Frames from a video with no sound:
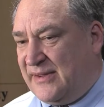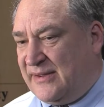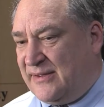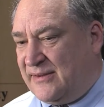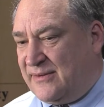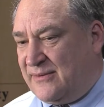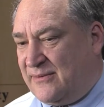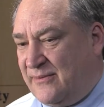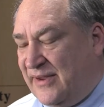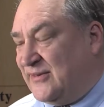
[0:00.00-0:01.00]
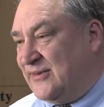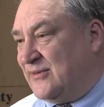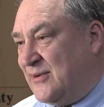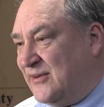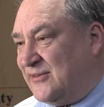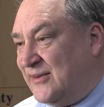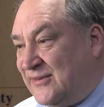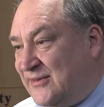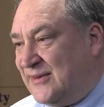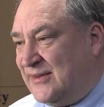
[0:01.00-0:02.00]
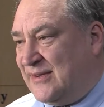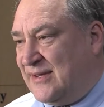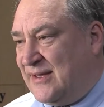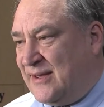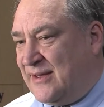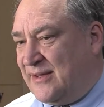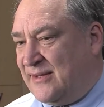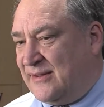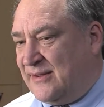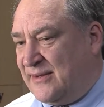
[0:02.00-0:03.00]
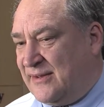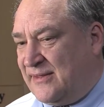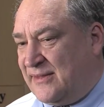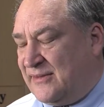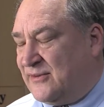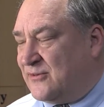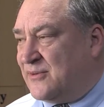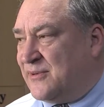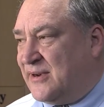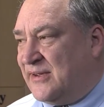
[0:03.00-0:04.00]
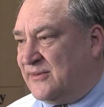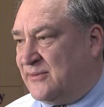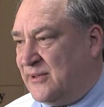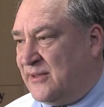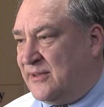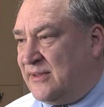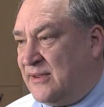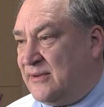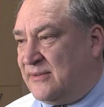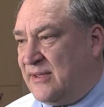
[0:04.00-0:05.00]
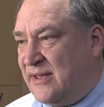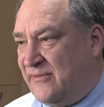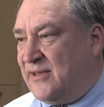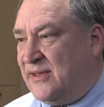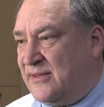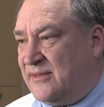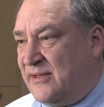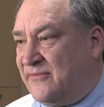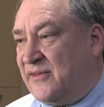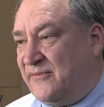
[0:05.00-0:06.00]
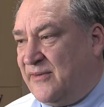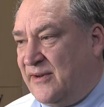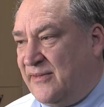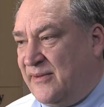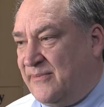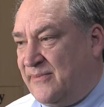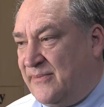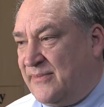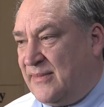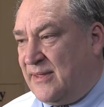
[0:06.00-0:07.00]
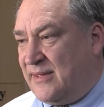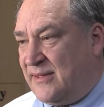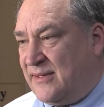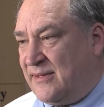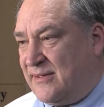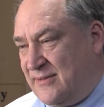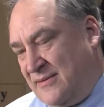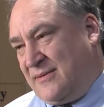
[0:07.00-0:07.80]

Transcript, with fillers: think it raises questions, and I think the school board has a really, heavy lift in front of them.